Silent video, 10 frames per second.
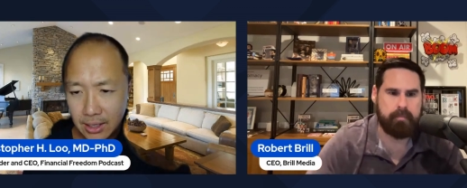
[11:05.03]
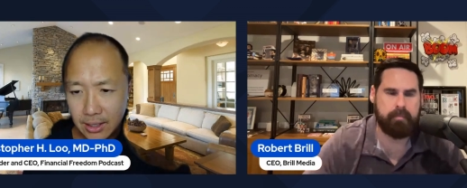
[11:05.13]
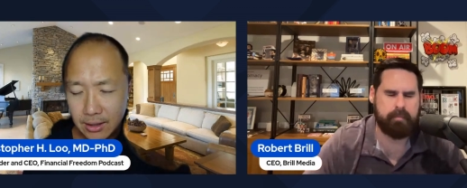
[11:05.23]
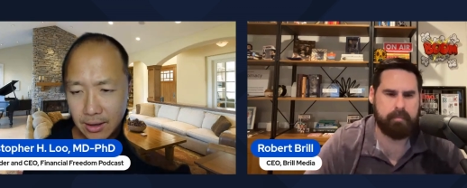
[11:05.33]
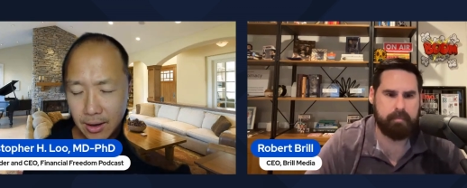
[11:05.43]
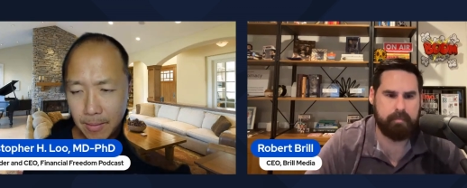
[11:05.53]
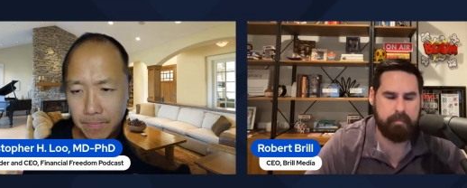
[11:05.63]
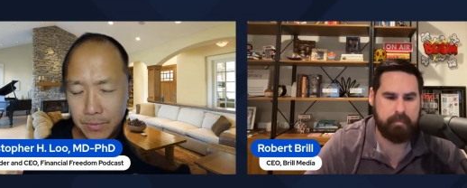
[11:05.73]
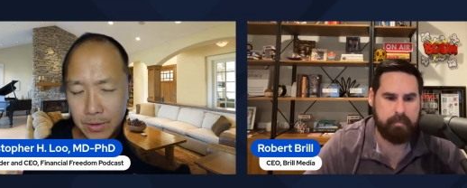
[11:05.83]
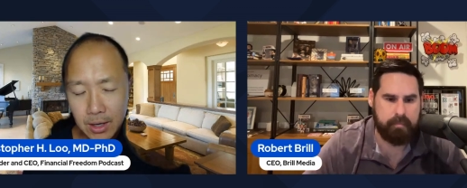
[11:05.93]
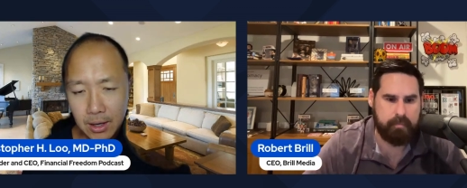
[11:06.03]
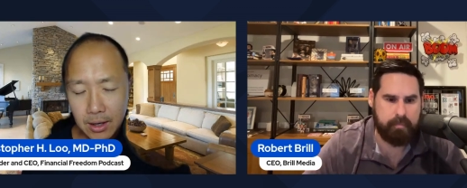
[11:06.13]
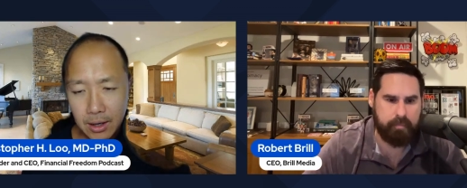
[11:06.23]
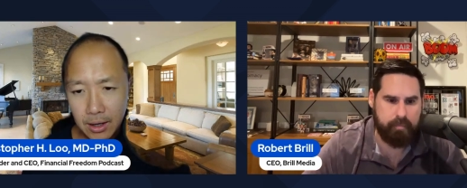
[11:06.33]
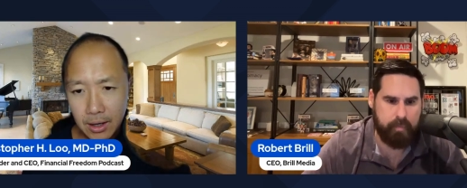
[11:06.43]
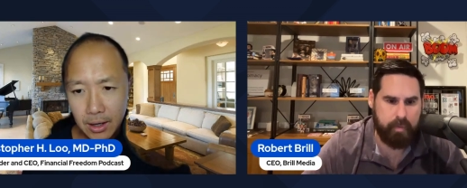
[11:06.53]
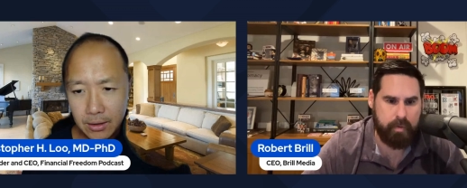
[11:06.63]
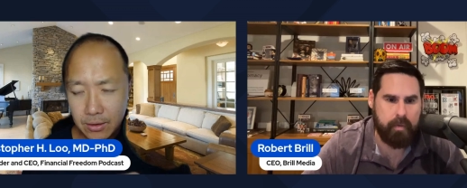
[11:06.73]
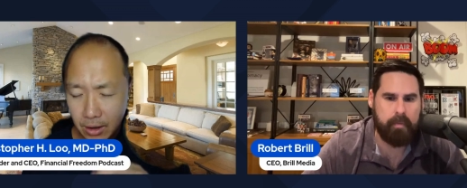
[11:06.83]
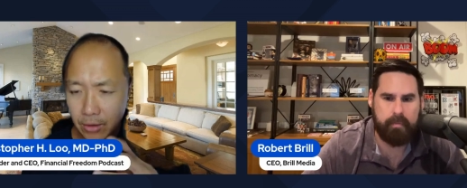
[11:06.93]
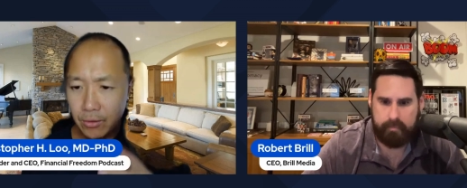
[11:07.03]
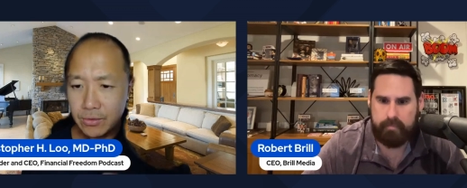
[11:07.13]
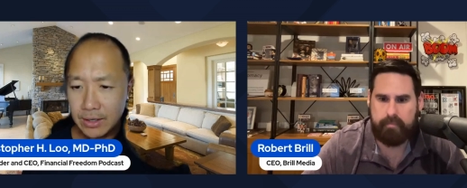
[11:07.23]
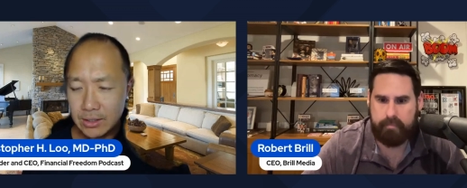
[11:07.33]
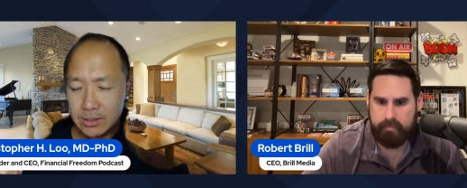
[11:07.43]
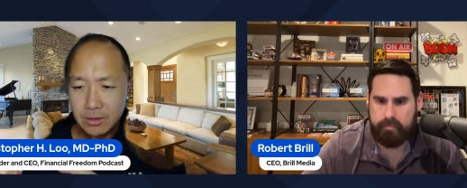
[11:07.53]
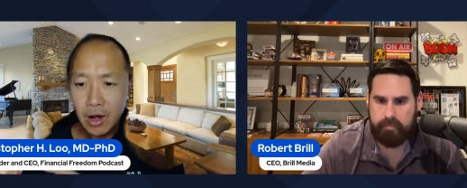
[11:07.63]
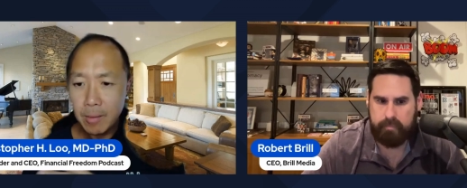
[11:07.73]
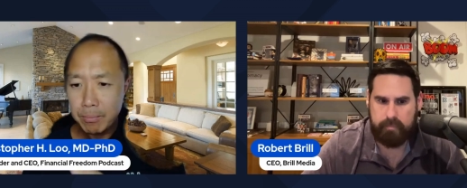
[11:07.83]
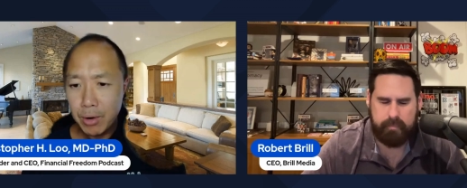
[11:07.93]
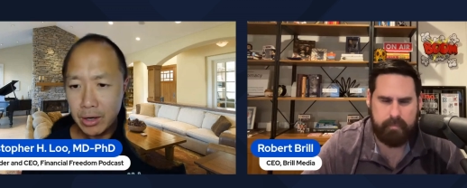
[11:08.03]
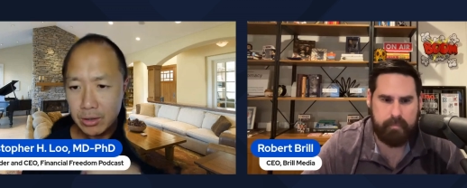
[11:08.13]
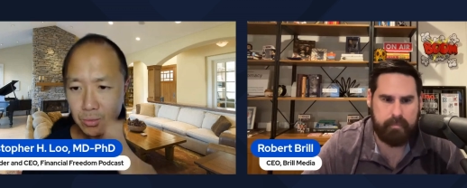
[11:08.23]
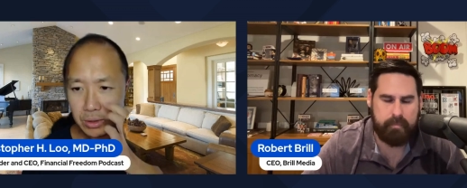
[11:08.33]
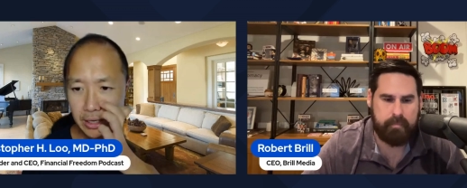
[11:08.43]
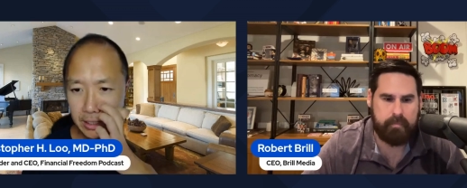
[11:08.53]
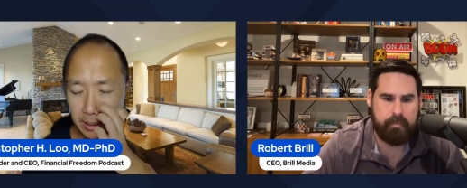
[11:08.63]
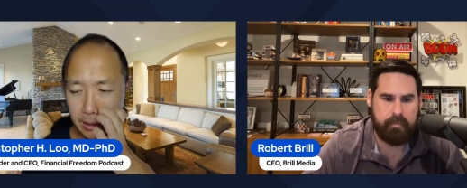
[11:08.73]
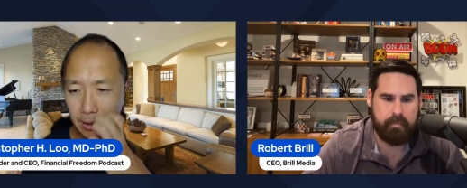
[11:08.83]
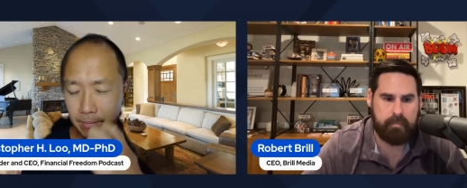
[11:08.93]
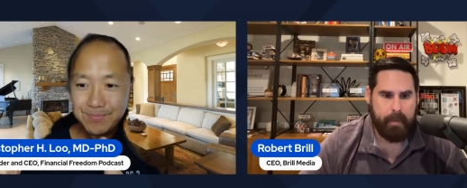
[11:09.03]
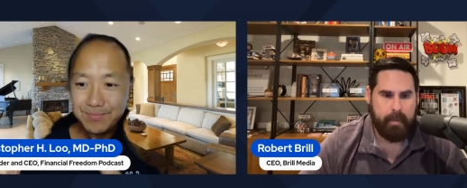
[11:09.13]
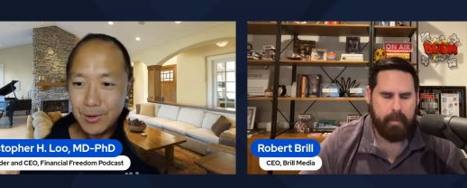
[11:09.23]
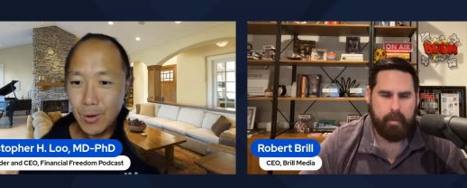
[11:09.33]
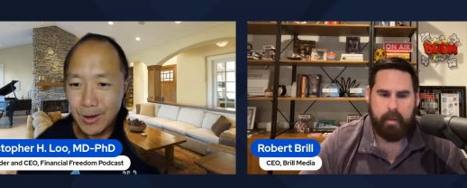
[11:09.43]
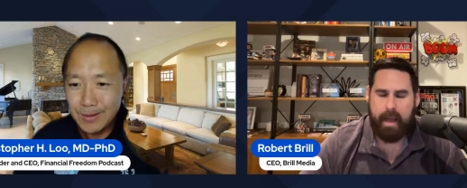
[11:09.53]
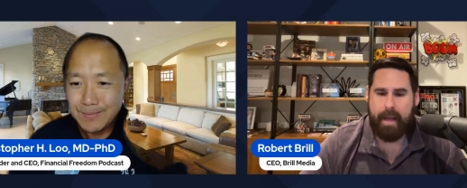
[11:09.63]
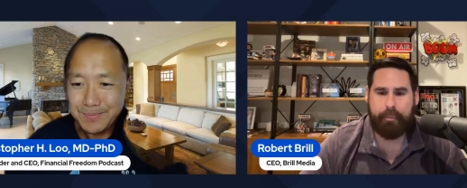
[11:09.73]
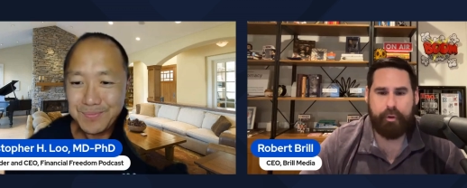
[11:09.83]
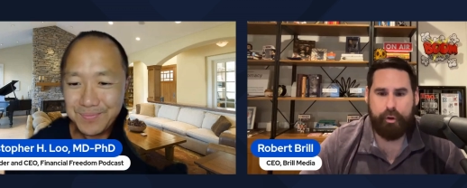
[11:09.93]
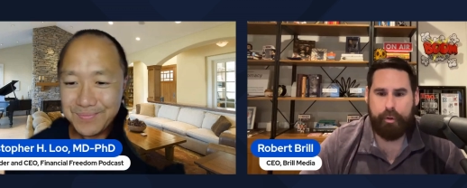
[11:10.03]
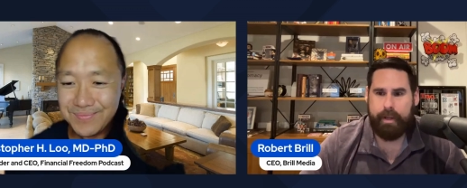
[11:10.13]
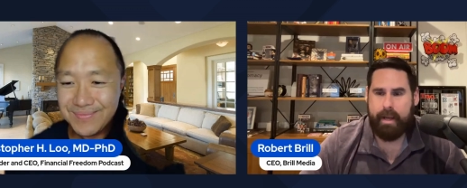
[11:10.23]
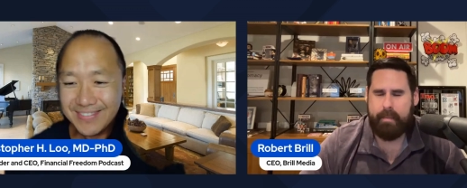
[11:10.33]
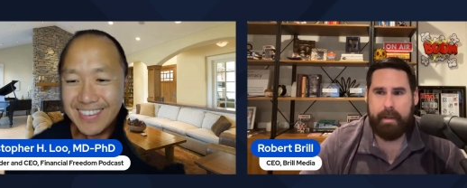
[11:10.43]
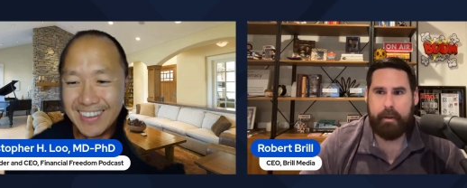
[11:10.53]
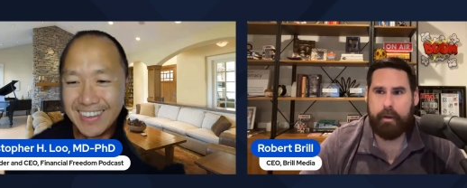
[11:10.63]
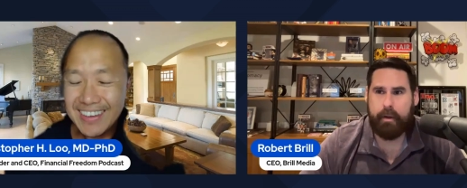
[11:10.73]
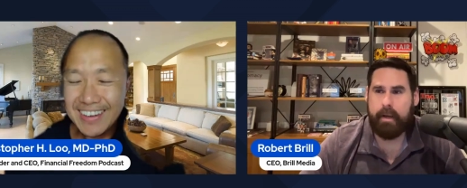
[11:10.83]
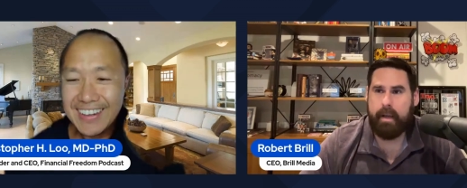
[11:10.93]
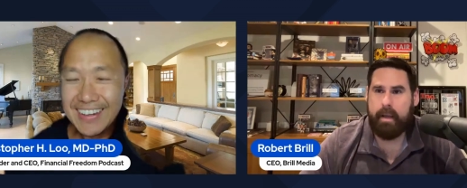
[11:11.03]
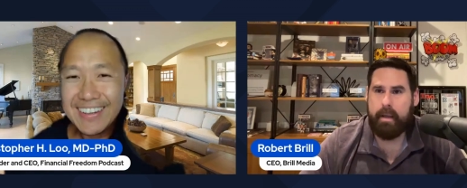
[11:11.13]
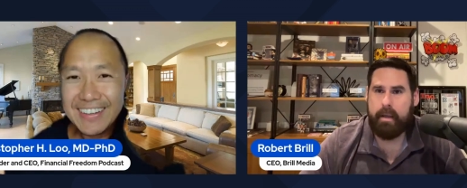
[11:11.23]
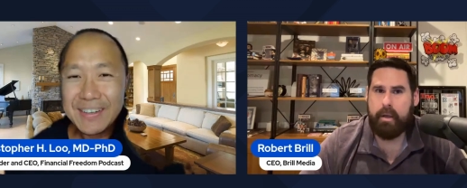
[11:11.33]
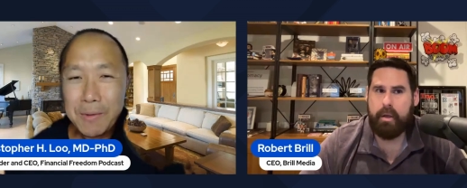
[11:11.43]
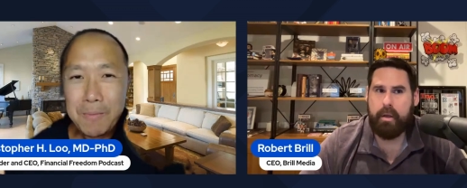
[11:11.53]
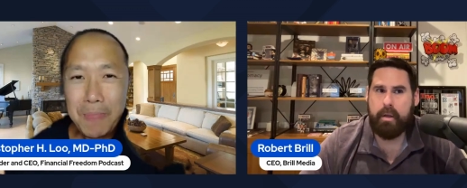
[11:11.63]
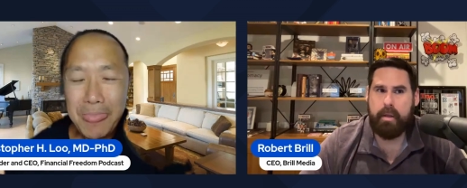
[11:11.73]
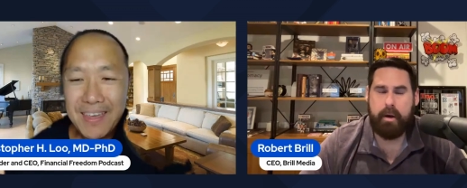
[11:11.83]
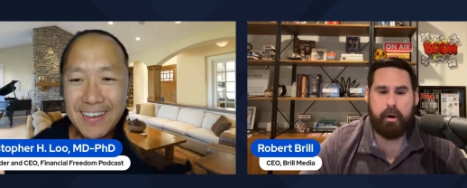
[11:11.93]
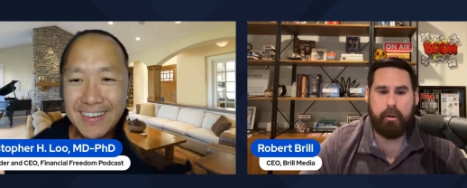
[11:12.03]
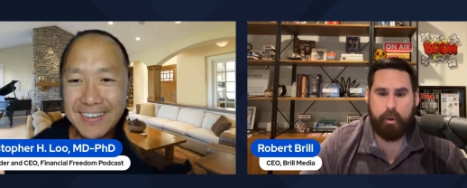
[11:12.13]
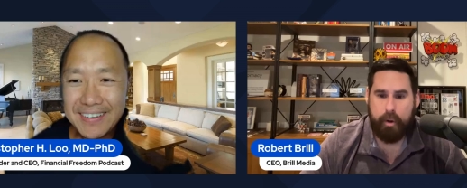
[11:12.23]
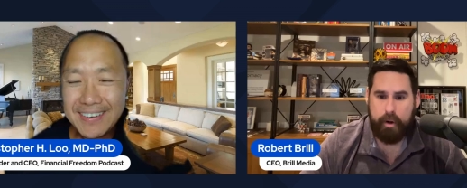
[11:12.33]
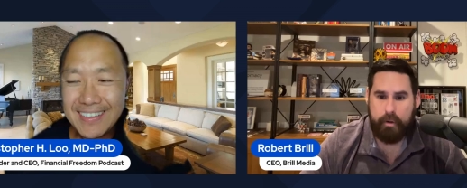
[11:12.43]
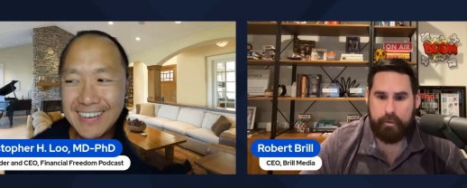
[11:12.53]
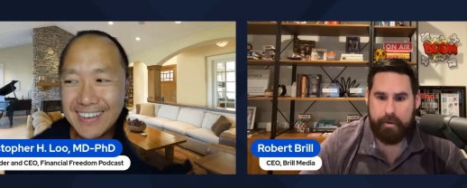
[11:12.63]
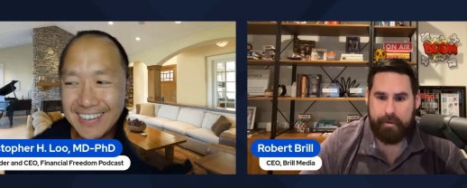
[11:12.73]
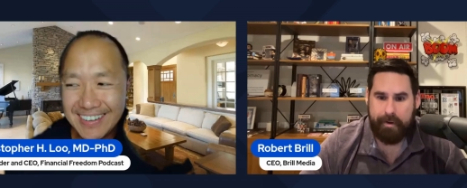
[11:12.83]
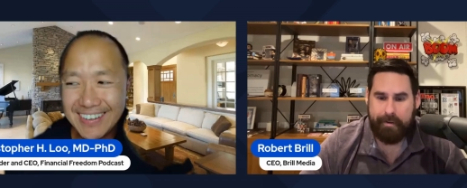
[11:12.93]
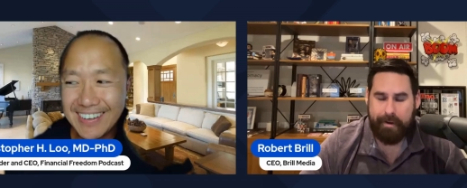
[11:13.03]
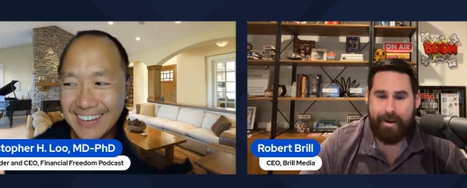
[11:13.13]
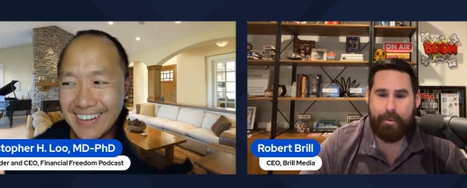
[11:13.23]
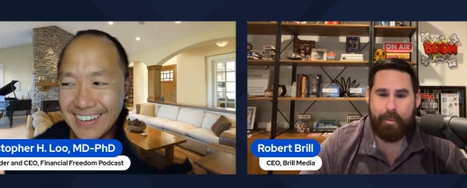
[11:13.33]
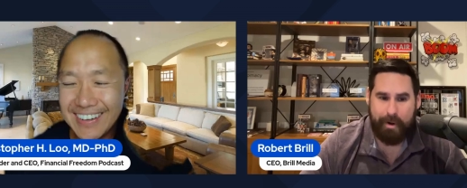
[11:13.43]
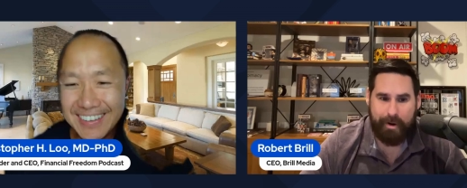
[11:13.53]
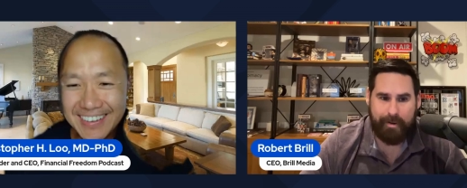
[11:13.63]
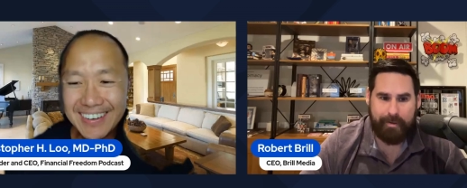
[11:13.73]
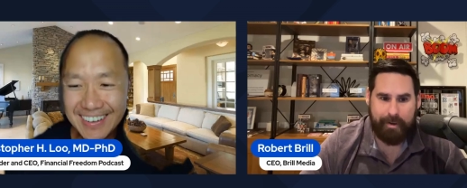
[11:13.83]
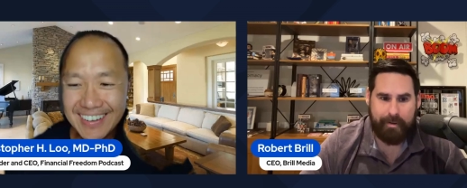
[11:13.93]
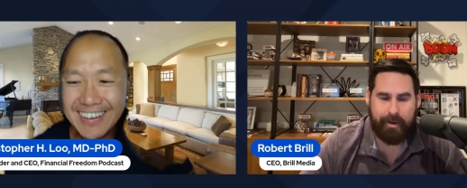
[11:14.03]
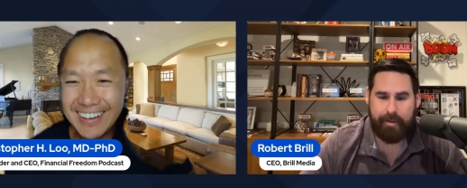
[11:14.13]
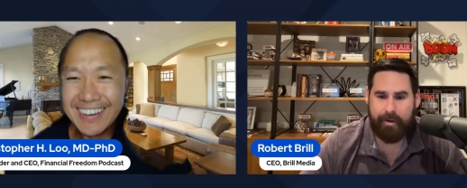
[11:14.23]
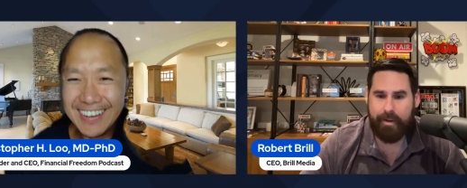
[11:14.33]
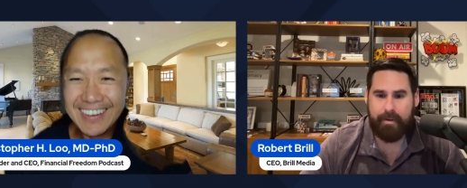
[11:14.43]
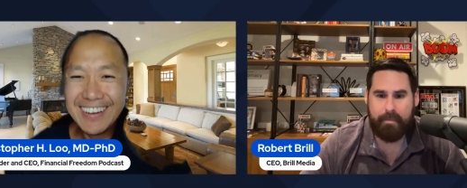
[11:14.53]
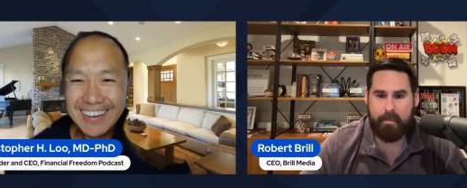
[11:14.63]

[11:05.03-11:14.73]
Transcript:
Speaker 1: and um, uh, other things non product related? Um, Absolutely.
Speaker 2: I mean, look, there are lawyers on TikTok. We're on TikTok. There are other